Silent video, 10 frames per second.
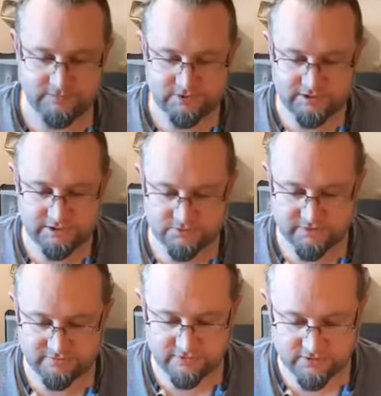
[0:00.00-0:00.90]
Okay, so we're
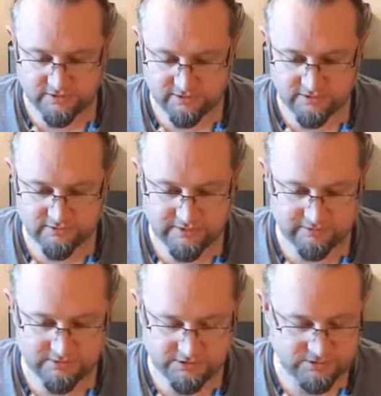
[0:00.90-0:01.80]
going to have a quick look at the
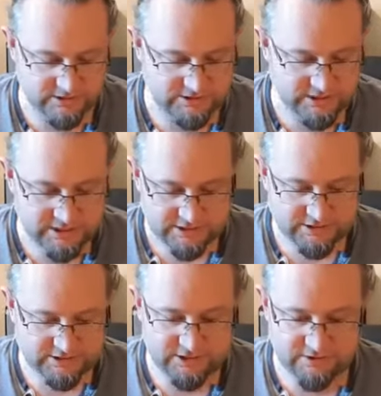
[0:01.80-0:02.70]
roundels on this.
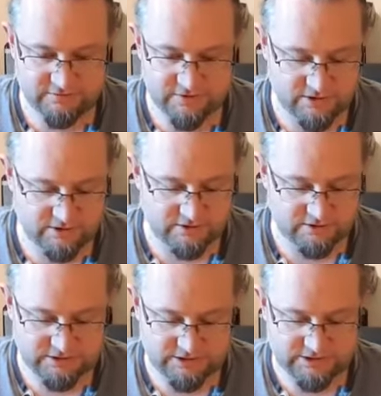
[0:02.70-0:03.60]
Now you see you've
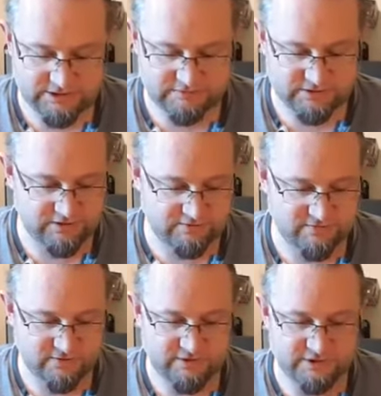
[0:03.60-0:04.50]
got obviously you've got
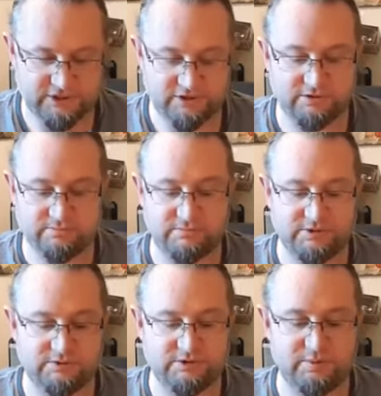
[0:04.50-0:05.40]
4 rounds. So you got
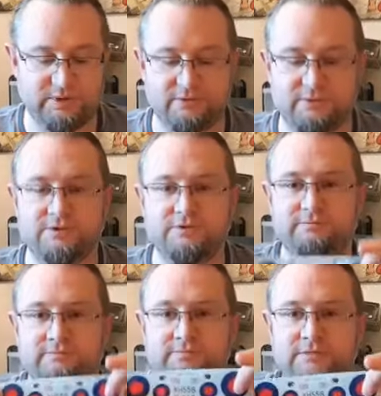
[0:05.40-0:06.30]
the two big ones.
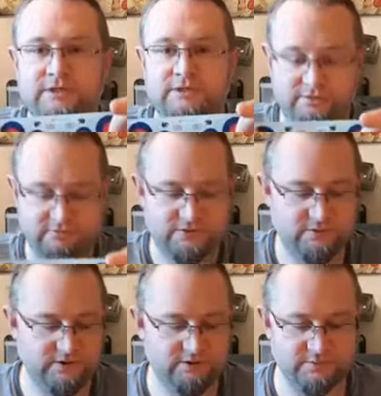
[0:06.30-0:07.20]
Obviously
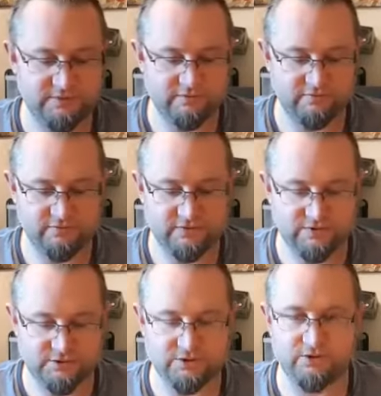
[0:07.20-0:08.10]
we're going to
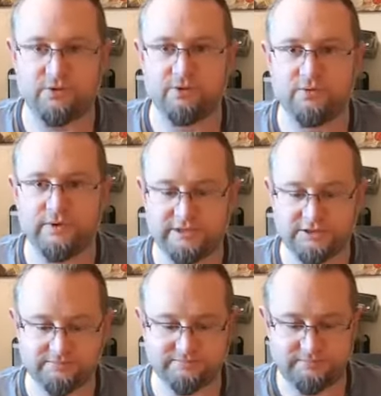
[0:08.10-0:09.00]
those are going to go on the wings.